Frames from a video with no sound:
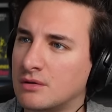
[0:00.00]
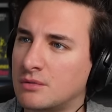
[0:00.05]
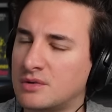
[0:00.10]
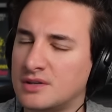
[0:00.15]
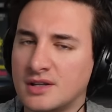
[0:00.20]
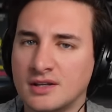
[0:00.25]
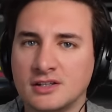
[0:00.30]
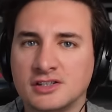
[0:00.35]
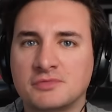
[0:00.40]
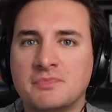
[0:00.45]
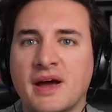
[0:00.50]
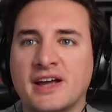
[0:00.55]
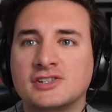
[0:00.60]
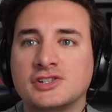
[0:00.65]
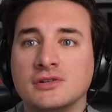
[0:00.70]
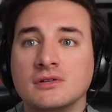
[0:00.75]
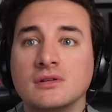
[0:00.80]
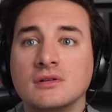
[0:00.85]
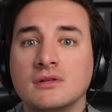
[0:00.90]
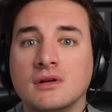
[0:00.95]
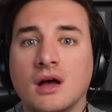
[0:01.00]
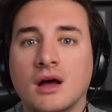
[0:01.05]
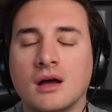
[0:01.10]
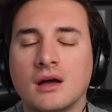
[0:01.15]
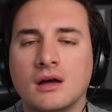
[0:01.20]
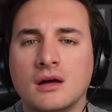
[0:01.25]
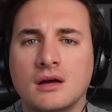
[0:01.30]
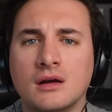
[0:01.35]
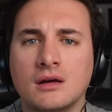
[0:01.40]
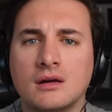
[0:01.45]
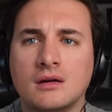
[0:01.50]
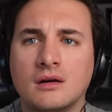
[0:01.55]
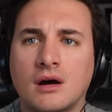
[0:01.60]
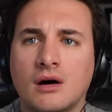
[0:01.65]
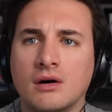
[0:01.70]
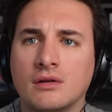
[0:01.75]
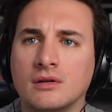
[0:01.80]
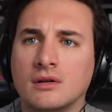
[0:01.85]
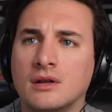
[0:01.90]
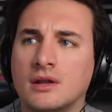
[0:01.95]
We did a special uh,
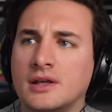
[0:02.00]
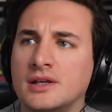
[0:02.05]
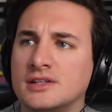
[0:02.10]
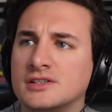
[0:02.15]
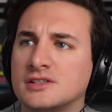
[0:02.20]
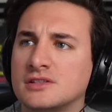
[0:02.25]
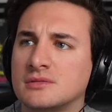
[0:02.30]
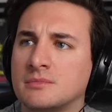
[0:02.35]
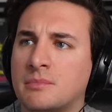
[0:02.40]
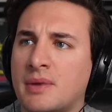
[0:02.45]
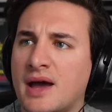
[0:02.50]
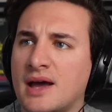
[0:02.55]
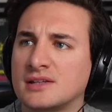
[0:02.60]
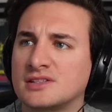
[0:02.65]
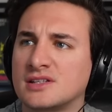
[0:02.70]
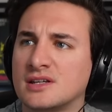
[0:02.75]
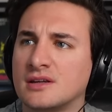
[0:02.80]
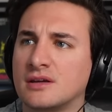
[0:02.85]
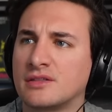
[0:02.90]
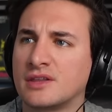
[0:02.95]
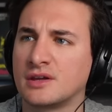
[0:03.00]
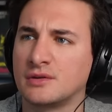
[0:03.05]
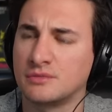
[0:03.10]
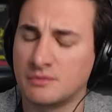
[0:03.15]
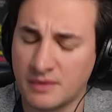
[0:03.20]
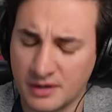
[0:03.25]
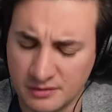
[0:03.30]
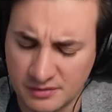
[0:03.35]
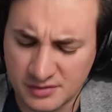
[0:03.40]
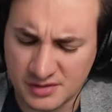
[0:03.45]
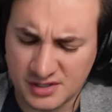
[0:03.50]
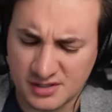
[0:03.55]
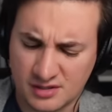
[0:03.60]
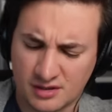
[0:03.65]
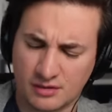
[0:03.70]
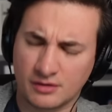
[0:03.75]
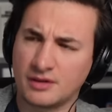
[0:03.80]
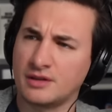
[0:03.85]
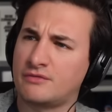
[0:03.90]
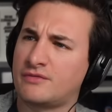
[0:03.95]
on his passing. I think maybe it was his
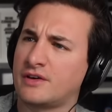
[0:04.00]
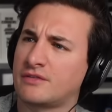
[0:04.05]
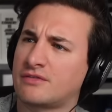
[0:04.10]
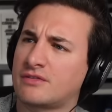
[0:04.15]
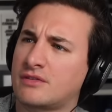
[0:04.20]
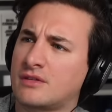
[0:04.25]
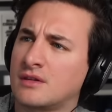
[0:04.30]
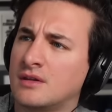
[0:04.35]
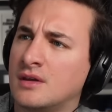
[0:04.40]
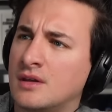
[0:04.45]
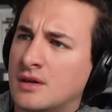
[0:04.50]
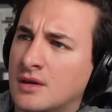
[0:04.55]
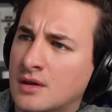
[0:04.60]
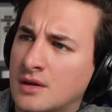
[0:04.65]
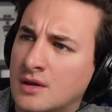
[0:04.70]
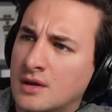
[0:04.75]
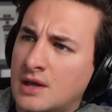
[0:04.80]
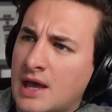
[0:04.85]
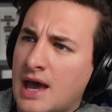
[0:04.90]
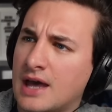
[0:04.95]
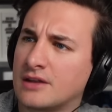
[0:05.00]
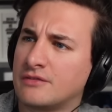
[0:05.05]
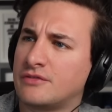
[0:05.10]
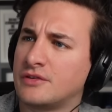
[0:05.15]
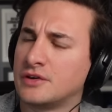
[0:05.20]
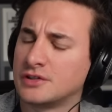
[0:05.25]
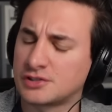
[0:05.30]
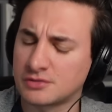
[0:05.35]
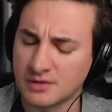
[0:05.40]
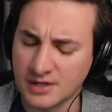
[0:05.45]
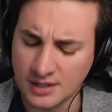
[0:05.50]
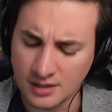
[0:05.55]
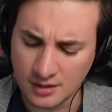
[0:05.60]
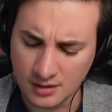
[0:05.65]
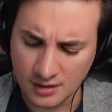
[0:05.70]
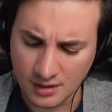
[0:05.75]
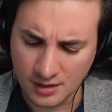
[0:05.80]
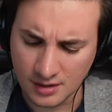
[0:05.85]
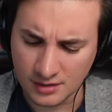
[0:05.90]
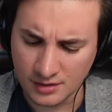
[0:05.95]
35th anniversary
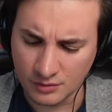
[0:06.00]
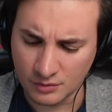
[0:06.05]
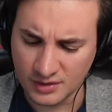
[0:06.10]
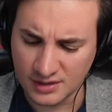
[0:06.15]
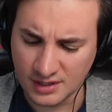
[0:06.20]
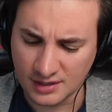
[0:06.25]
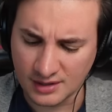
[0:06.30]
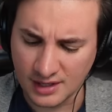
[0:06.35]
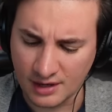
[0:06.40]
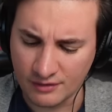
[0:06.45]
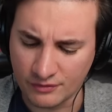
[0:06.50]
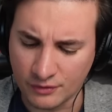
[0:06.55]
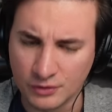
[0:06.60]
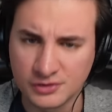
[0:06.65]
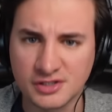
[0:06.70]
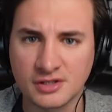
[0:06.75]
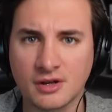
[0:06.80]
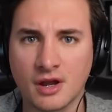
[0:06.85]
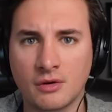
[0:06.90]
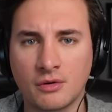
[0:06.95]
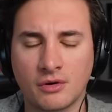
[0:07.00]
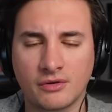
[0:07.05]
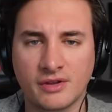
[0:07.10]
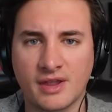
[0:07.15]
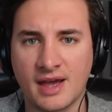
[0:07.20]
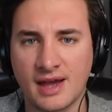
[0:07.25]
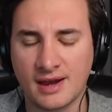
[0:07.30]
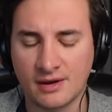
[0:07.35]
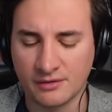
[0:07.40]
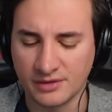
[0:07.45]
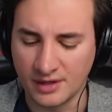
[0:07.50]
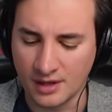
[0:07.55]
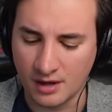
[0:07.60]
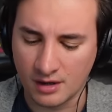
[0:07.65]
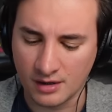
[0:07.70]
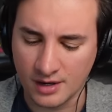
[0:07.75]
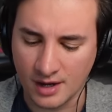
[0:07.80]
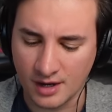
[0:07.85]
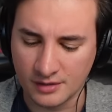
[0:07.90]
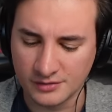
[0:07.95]
uh, that we did that for. So go hunt that out in the
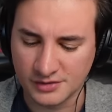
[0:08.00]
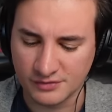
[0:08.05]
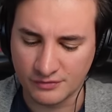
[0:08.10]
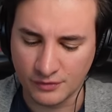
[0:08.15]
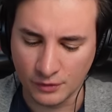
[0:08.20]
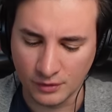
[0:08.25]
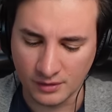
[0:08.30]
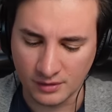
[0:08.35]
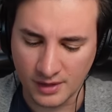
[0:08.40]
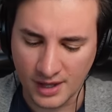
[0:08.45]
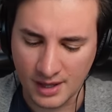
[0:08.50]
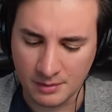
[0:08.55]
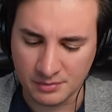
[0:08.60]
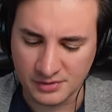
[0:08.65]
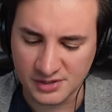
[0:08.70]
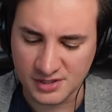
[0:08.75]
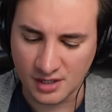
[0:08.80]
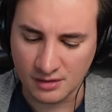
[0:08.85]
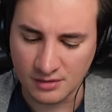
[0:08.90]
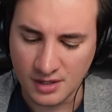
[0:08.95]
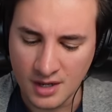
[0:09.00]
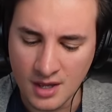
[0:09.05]
archives. A full episode.